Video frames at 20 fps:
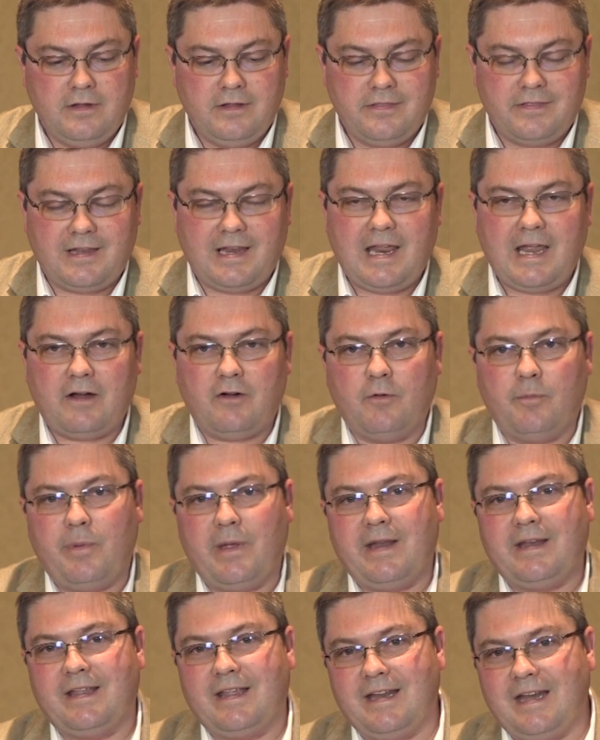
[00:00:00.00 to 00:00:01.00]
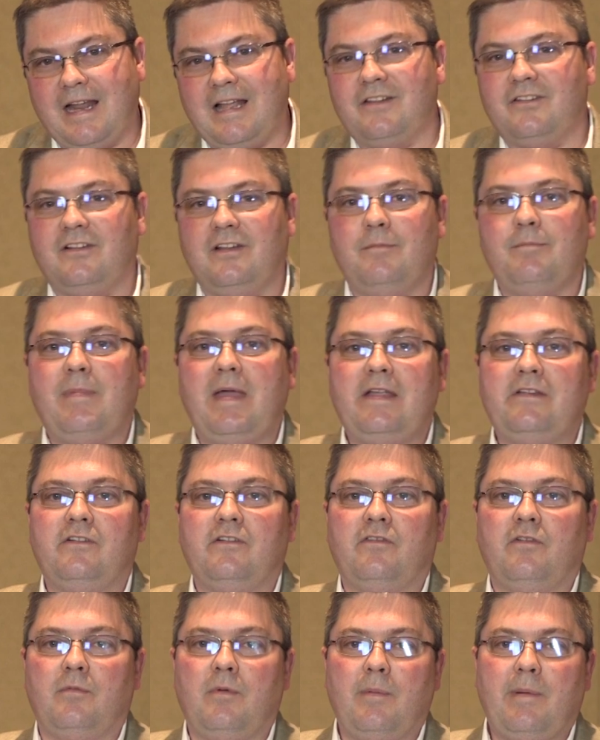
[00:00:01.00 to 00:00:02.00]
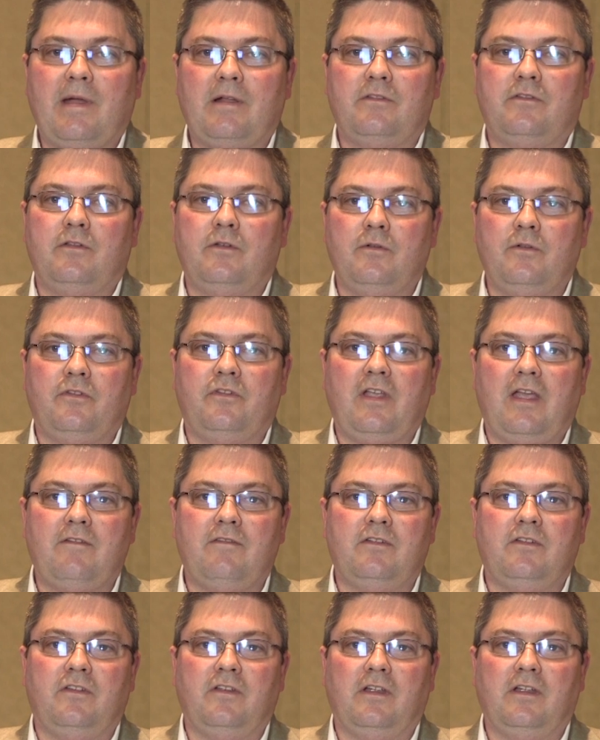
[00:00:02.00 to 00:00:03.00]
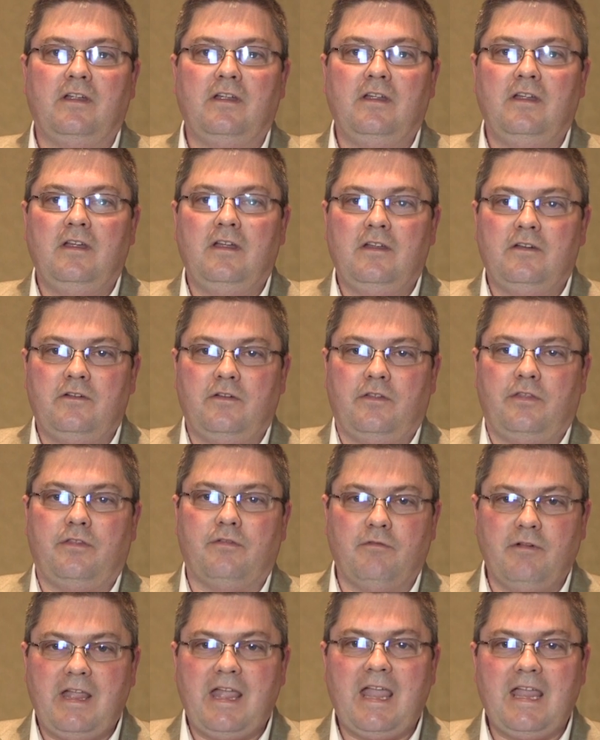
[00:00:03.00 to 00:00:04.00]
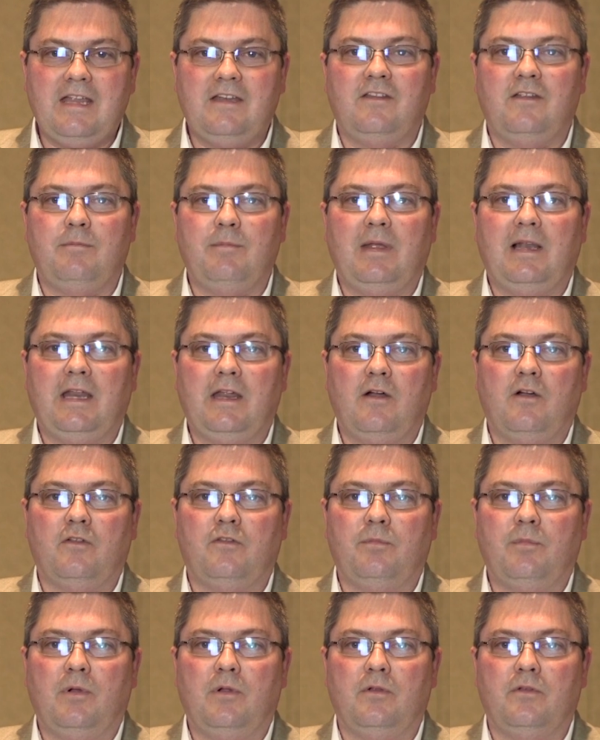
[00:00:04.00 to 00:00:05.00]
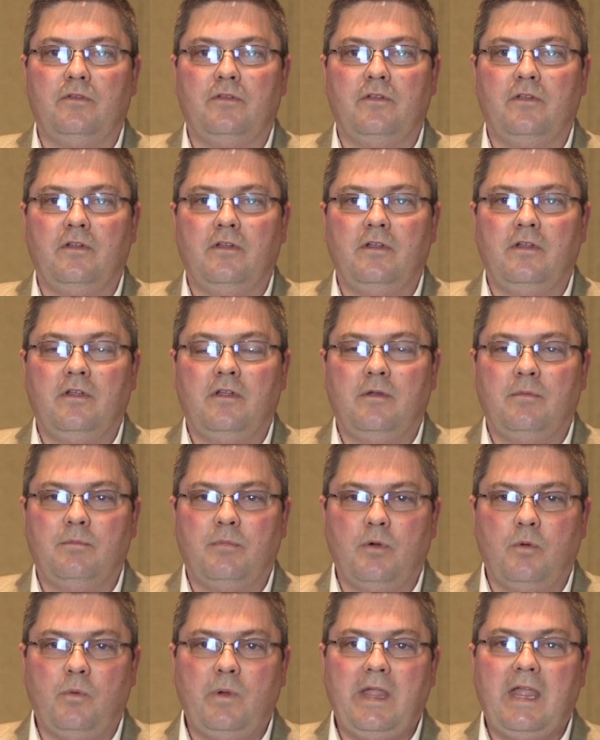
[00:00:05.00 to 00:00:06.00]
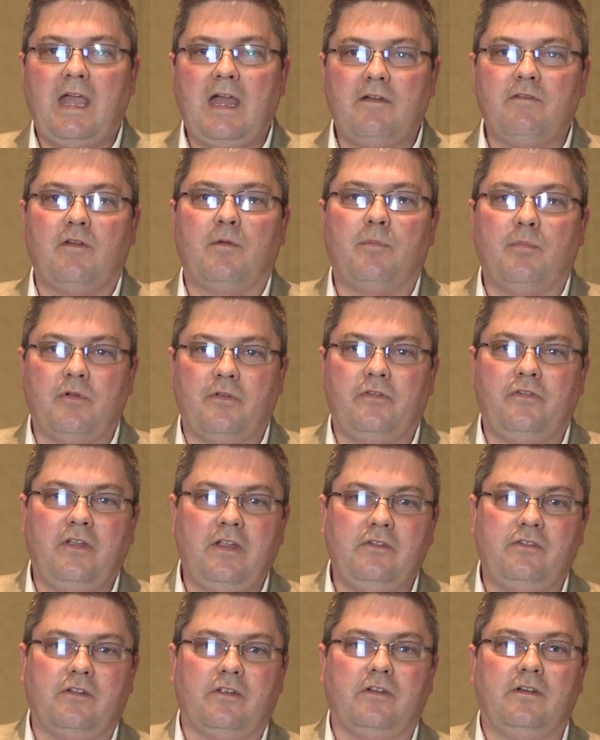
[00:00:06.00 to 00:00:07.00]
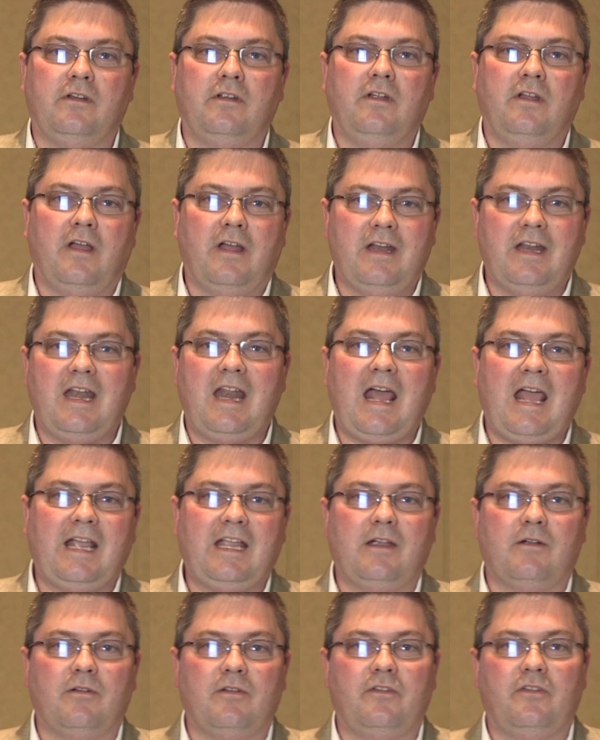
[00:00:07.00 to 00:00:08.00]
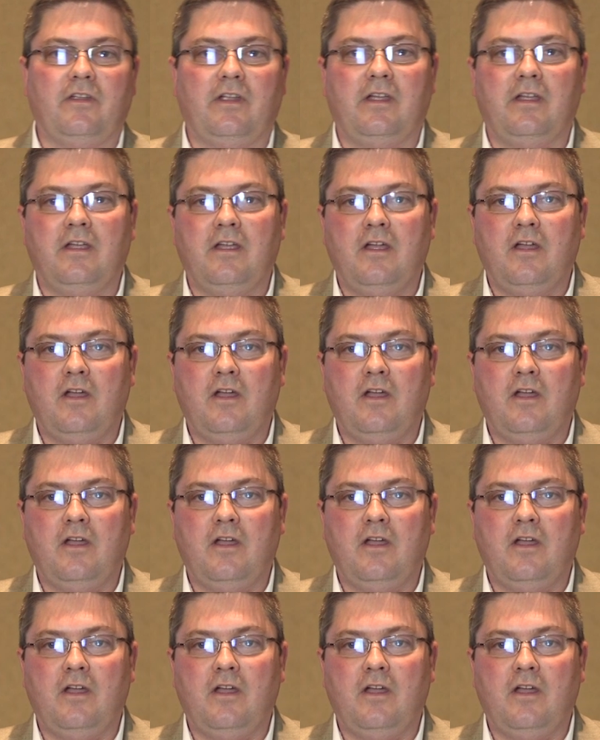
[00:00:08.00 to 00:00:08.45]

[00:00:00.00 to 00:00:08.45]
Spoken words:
The LacriPen can actually measure from about 270 to 380 milliosmoles, but we have a precision and an accuracy